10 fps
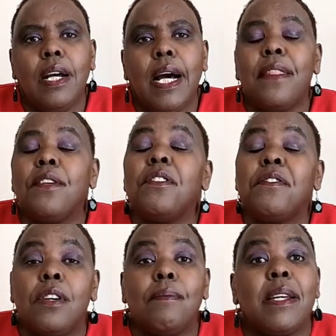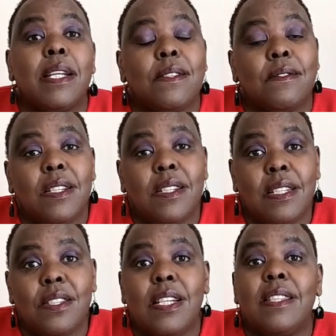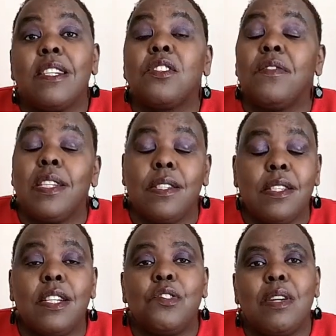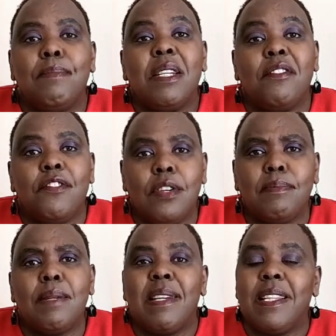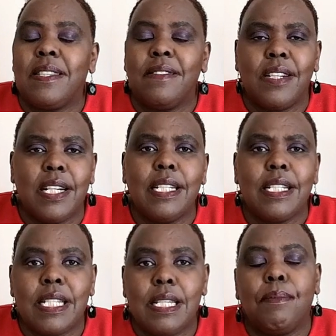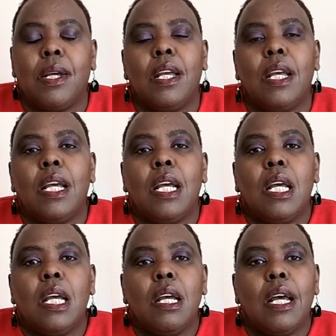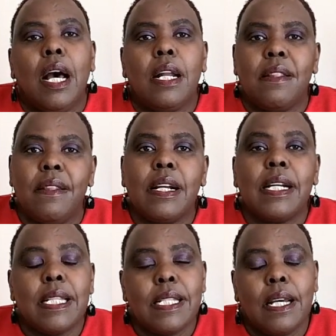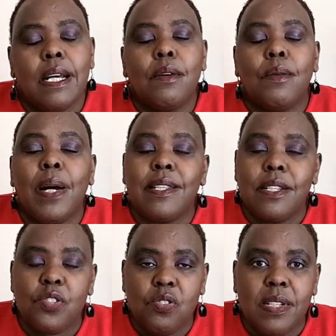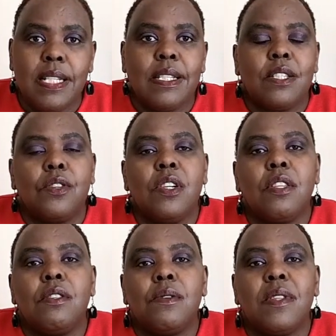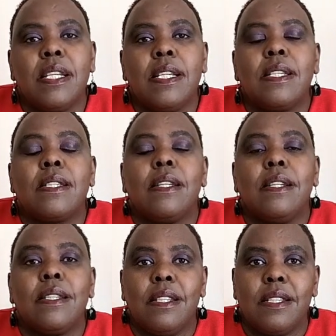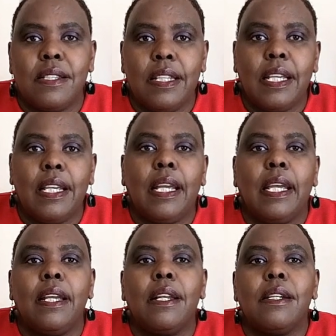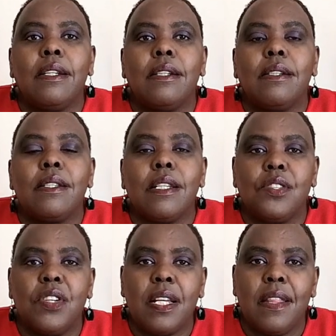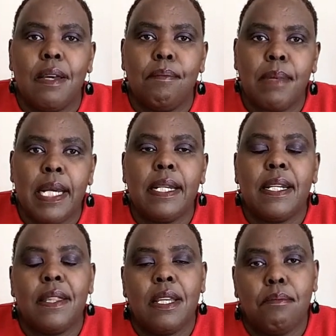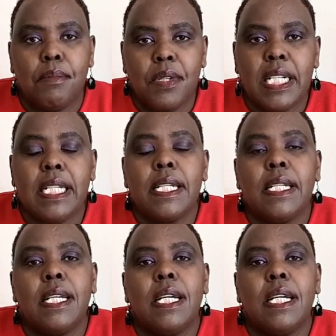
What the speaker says: And they inform the rest of the teachers. The rest of the teachers will have been informed by the safeguarding team. And then later, as a student is going through this, it is sinking in. settling in their mind, in their body.